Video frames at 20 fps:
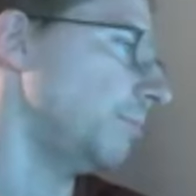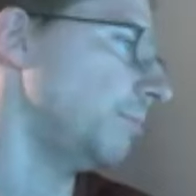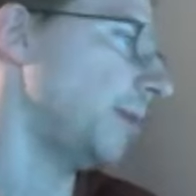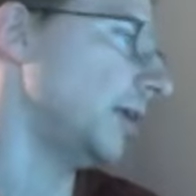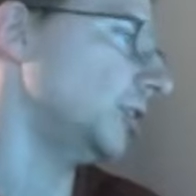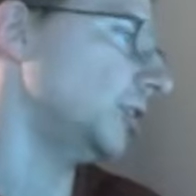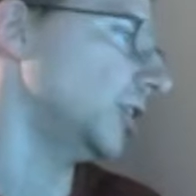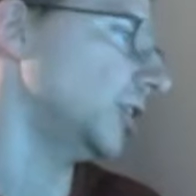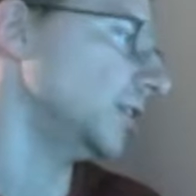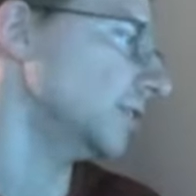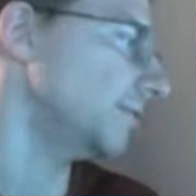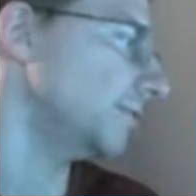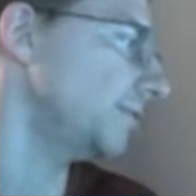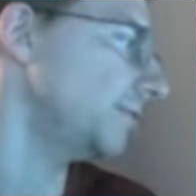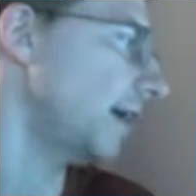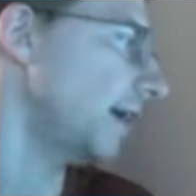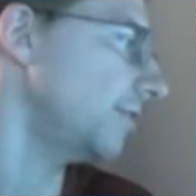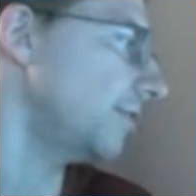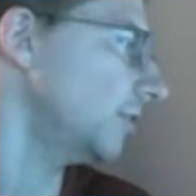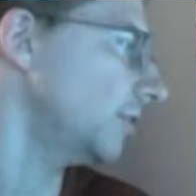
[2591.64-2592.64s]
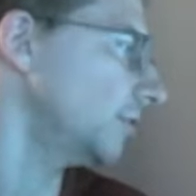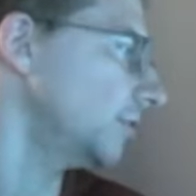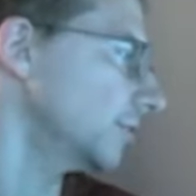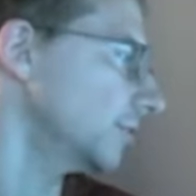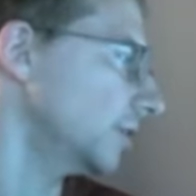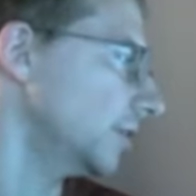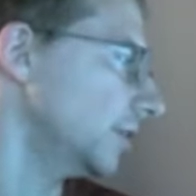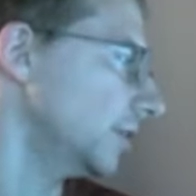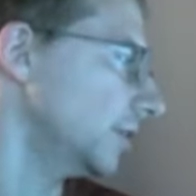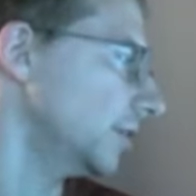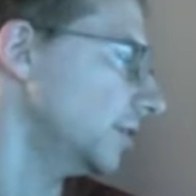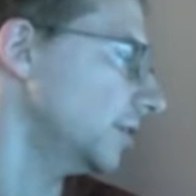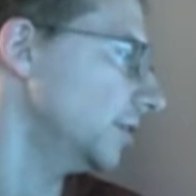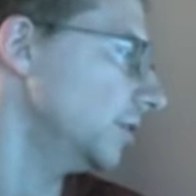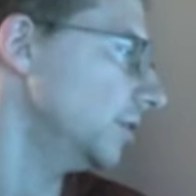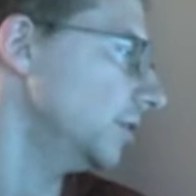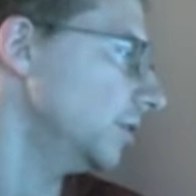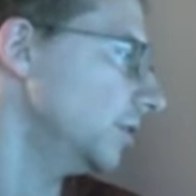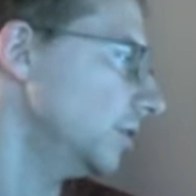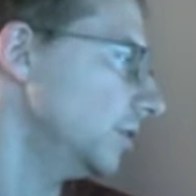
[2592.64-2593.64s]
Beijing's at 500,
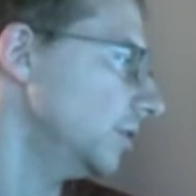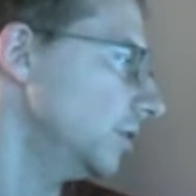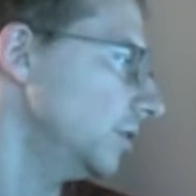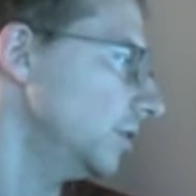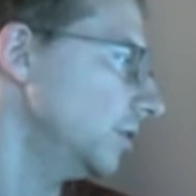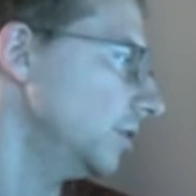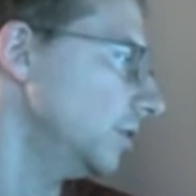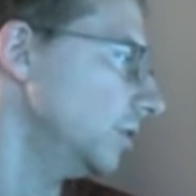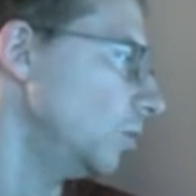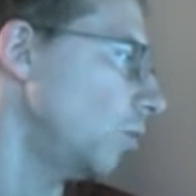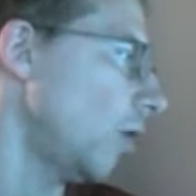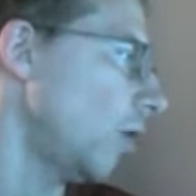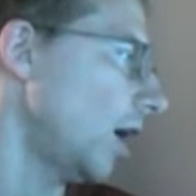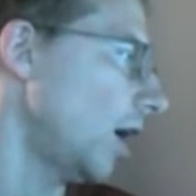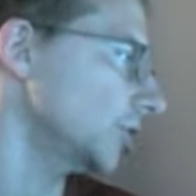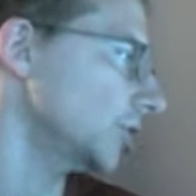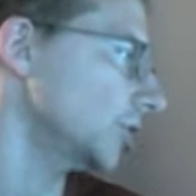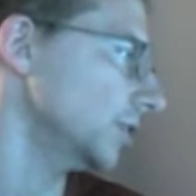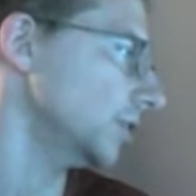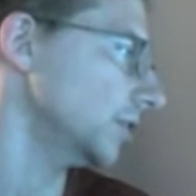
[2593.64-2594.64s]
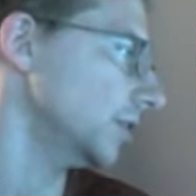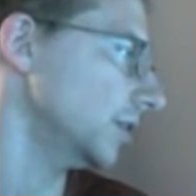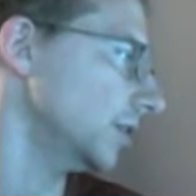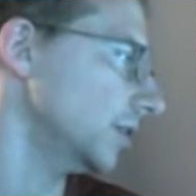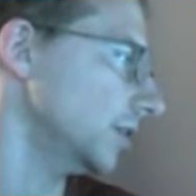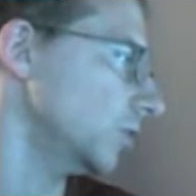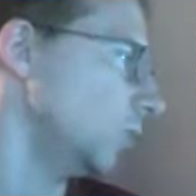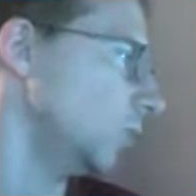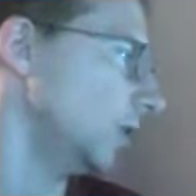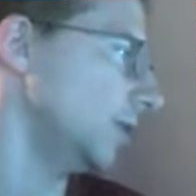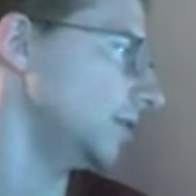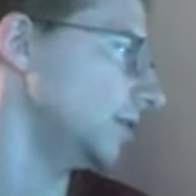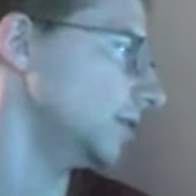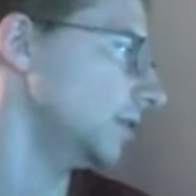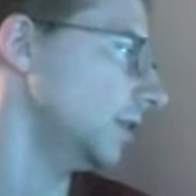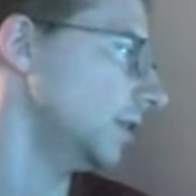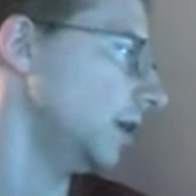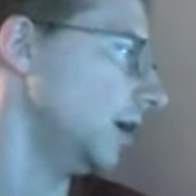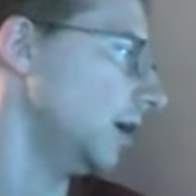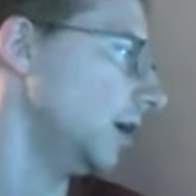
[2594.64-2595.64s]
Washington, Queen's
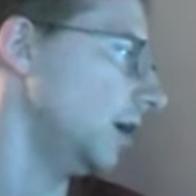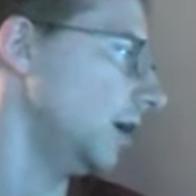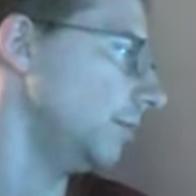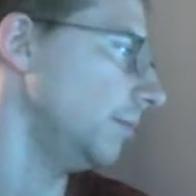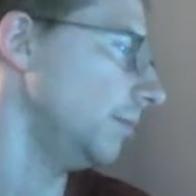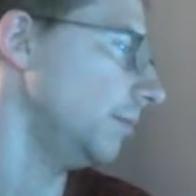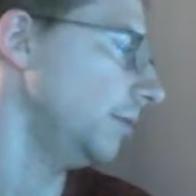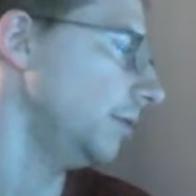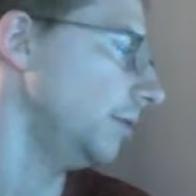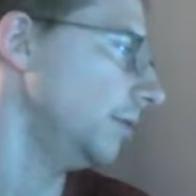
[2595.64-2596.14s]
Club,